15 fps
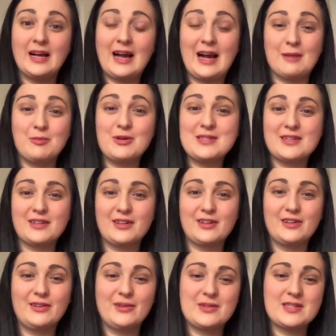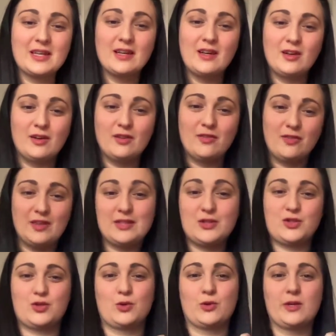Hi, boys and girls. This
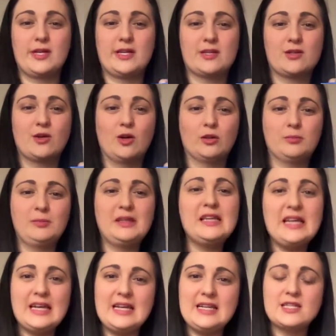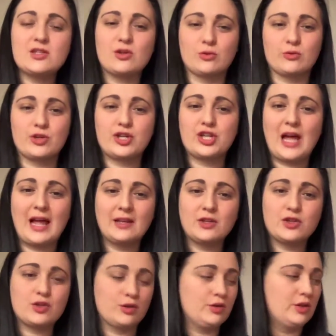story is called Please Don't Chat
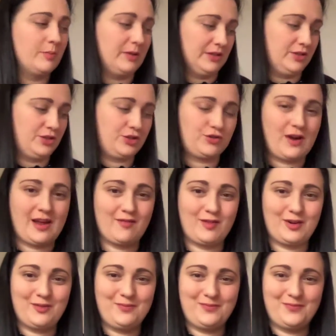to the Bus Driver.